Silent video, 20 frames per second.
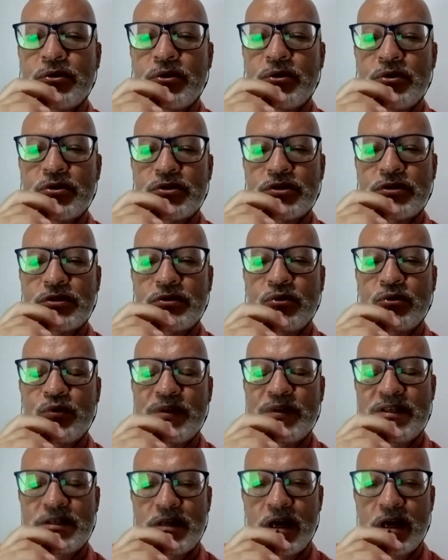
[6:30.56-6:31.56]
compared
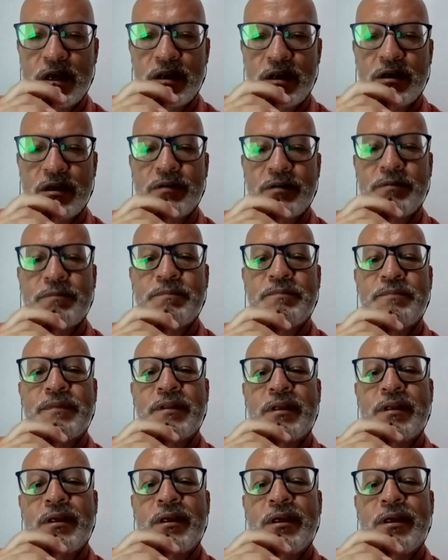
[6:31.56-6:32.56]
them with the
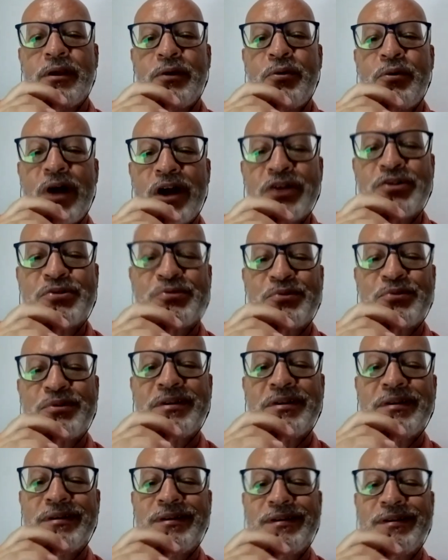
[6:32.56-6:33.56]
rice fields in
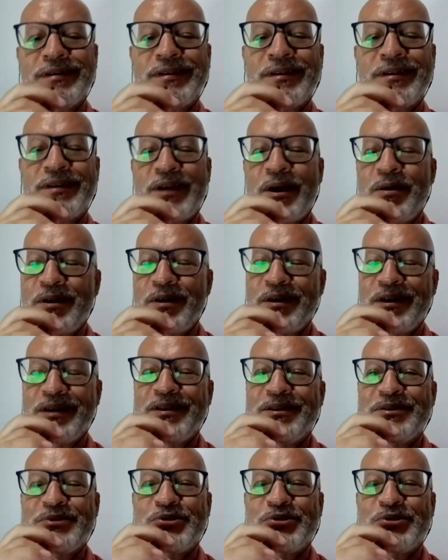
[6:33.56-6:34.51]
Louisiana. So